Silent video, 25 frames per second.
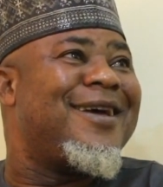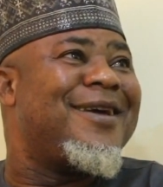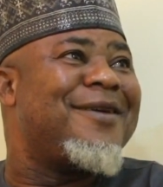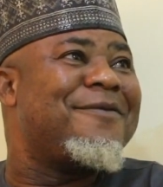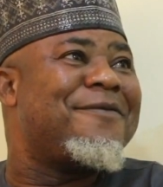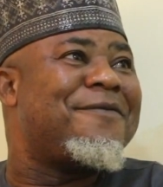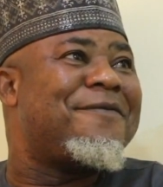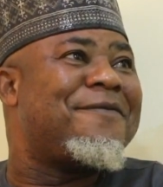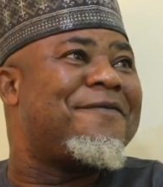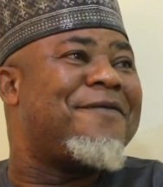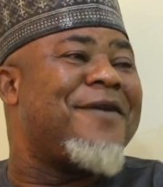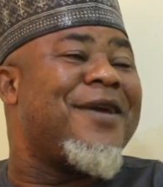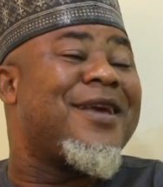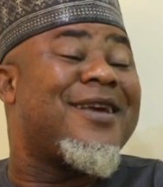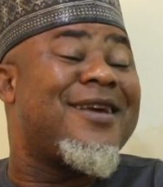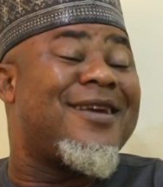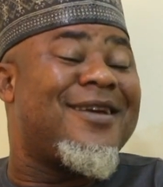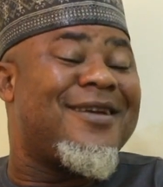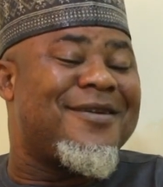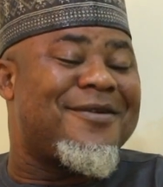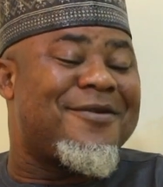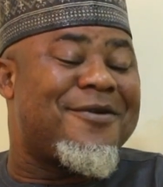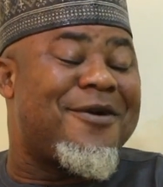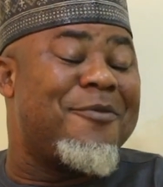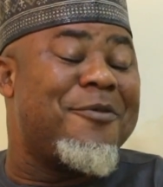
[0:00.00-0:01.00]

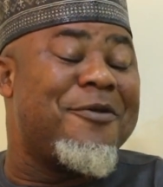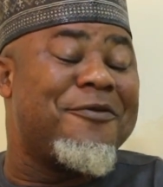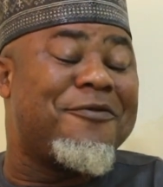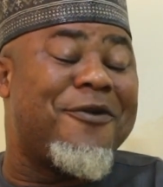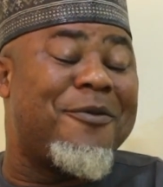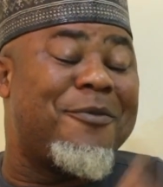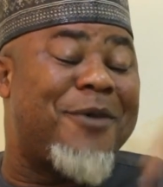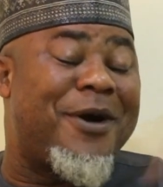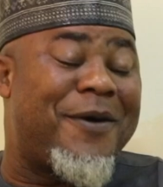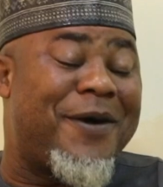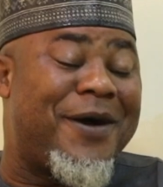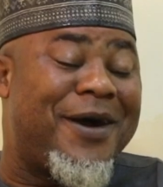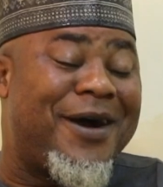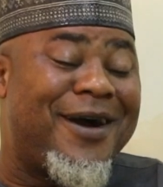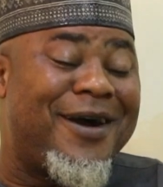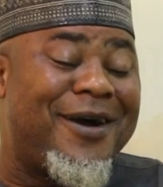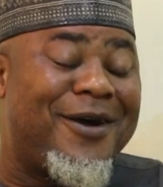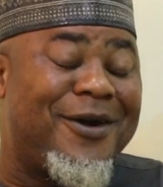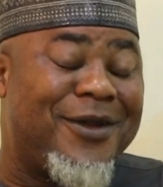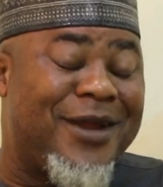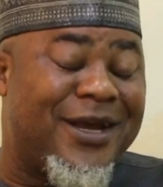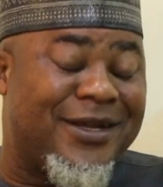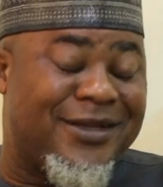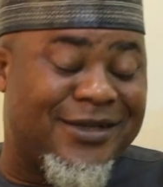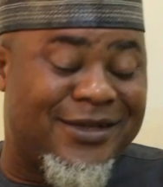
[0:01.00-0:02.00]
fake coming from our
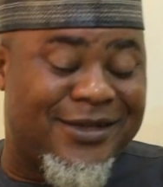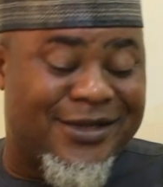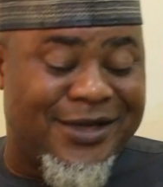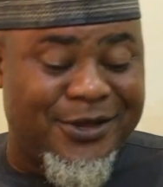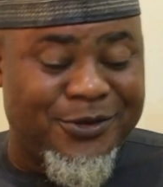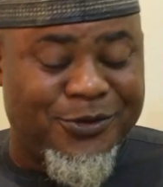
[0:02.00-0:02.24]
other sisters.